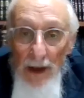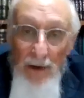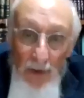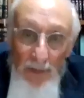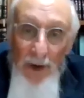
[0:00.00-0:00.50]
And
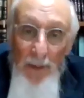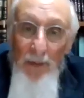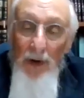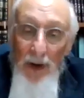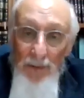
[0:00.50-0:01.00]
on Yom Kippur,
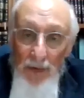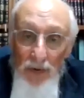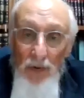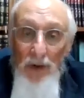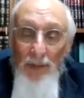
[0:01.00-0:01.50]
I'm going to come to
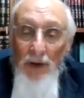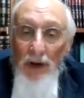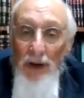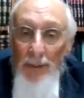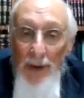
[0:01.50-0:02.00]
shul. I'm going
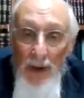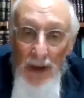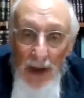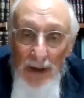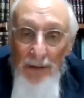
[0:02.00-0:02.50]
to klap al
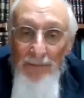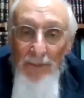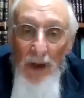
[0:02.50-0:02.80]
chet.